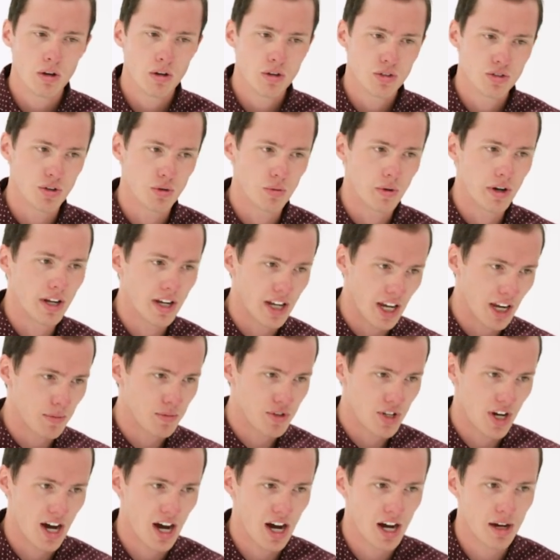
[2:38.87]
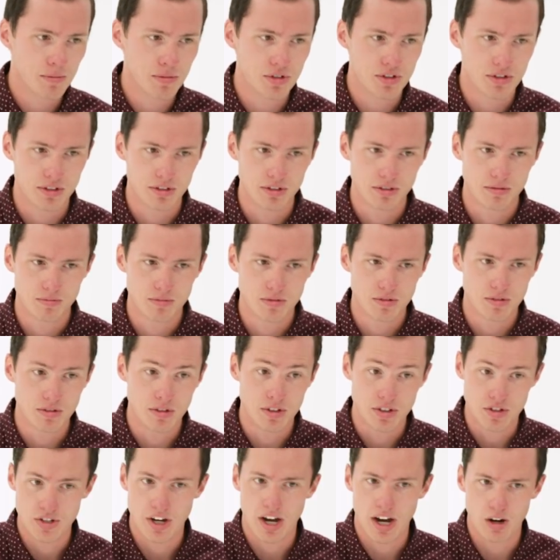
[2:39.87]
So when it came time to
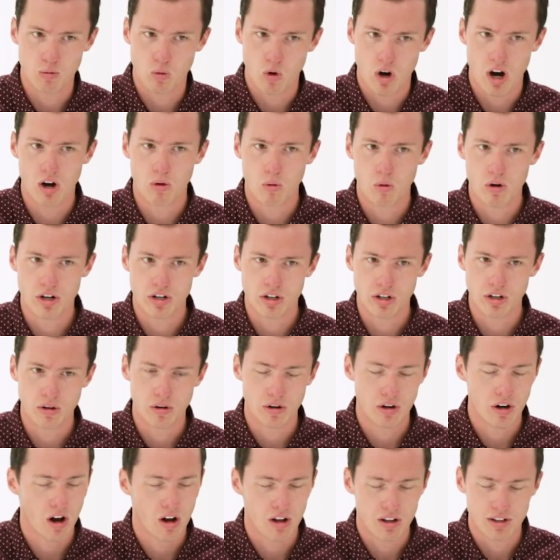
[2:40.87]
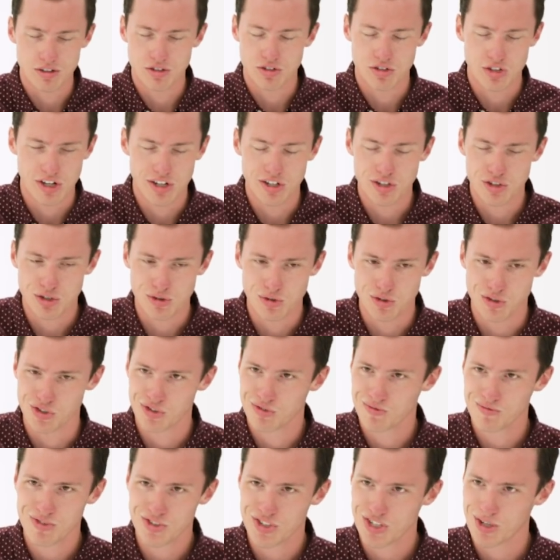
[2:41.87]
decide where I wanted to go to college, JSU
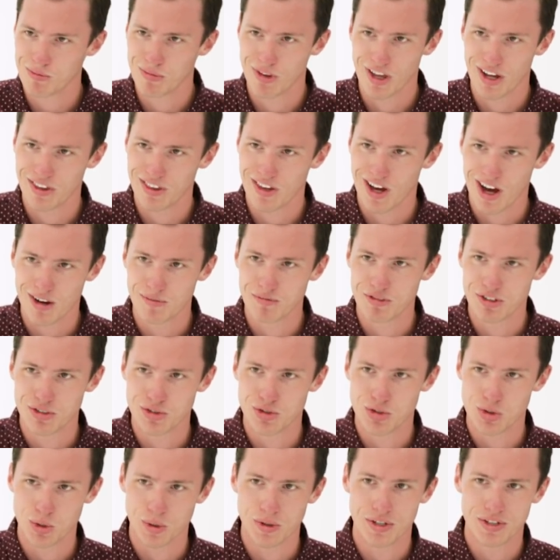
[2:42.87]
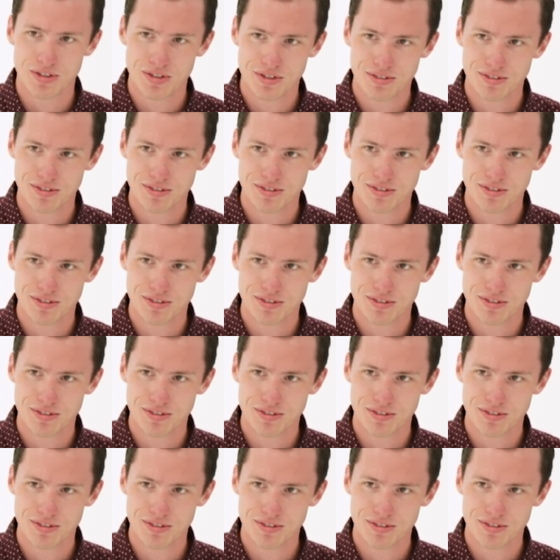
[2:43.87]
just seemed like the obvious choice.